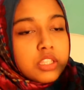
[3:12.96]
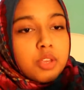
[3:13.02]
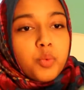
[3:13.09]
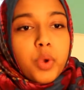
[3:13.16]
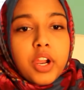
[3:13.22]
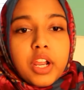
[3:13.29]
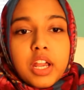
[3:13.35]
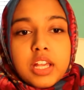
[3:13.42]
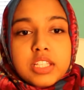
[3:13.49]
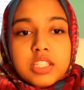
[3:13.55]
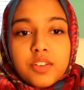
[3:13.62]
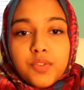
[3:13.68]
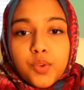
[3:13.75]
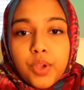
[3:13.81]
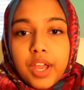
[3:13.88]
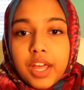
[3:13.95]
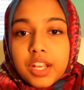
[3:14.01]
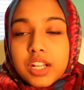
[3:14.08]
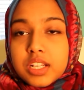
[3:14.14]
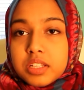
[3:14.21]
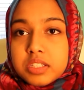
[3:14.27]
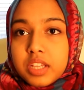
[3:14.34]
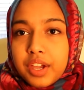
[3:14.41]
whereas if you had
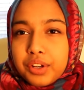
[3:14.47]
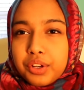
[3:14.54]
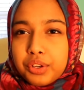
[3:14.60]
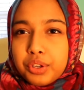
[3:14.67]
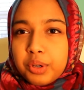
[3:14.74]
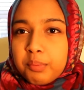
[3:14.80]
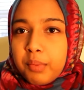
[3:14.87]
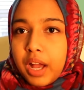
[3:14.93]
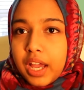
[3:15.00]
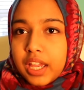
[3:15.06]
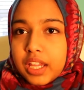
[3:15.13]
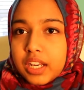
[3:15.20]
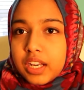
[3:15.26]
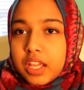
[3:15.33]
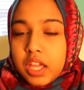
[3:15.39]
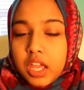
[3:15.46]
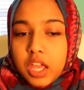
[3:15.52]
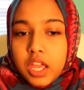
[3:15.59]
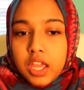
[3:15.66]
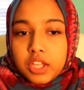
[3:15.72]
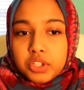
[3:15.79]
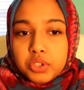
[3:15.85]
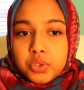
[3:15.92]
a design in your mind,
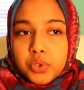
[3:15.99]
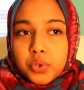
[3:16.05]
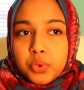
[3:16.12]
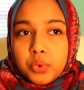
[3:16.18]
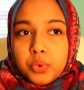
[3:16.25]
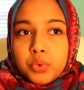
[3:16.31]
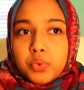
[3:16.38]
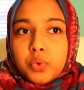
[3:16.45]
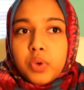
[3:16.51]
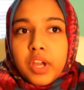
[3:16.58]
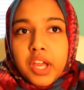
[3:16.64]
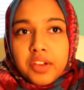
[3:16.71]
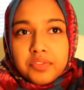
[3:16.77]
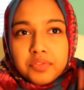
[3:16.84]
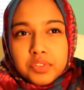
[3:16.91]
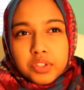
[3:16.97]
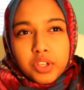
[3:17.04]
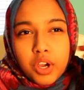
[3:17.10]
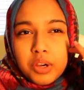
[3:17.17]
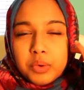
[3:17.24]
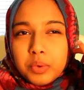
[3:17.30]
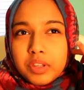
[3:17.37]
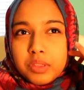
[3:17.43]
you have to
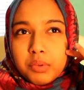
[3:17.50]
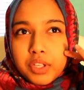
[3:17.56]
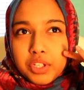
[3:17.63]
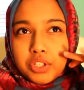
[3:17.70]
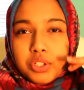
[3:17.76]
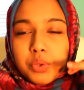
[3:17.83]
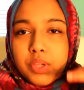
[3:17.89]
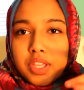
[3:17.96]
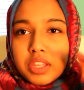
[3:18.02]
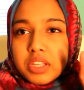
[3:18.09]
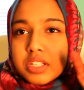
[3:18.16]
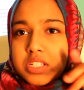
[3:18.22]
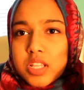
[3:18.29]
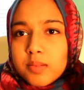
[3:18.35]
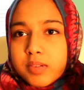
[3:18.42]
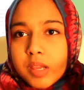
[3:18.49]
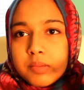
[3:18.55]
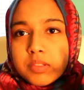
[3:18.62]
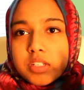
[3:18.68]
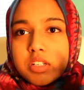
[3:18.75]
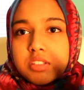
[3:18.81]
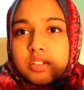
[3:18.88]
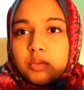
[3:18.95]
go with what you're doing, and then
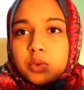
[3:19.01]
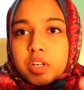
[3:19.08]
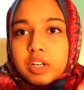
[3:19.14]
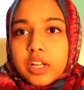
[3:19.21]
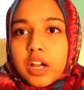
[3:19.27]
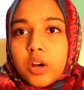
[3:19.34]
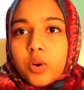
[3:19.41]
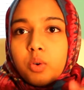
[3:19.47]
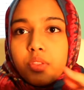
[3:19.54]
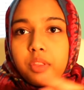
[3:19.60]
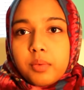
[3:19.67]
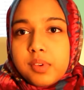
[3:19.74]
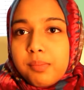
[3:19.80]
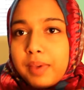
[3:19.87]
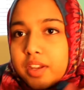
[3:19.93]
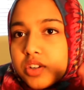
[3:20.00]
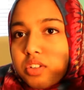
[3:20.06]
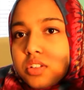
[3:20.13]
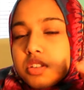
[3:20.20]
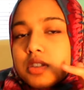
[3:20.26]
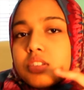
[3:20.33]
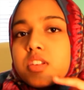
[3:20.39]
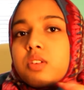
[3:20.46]
sometimes it doesn't work out, the
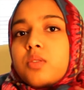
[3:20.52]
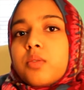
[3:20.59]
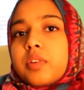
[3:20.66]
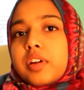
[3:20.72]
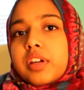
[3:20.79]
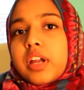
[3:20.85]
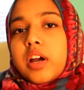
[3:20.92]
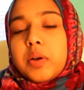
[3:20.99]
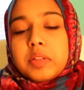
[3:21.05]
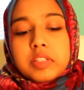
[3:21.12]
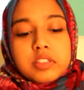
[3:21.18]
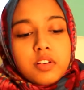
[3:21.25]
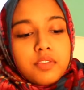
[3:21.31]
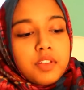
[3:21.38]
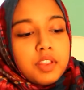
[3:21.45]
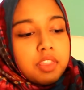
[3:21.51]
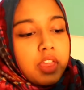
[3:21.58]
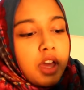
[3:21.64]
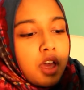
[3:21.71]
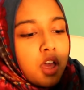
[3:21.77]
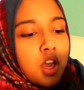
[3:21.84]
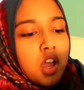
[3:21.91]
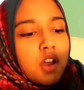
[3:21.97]
dimensions don't work out and stuff like
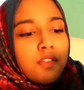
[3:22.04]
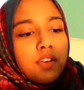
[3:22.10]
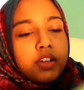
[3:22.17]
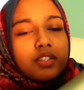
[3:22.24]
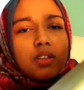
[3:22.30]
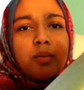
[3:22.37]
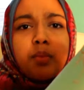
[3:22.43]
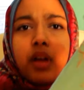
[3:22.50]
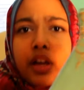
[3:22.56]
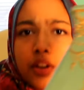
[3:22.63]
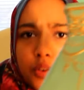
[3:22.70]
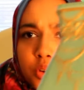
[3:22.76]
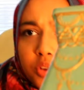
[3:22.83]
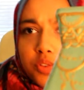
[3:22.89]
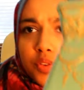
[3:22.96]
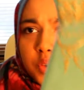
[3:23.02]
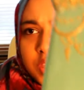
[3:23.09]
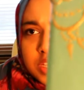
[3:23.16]
that. For example, I don't know if you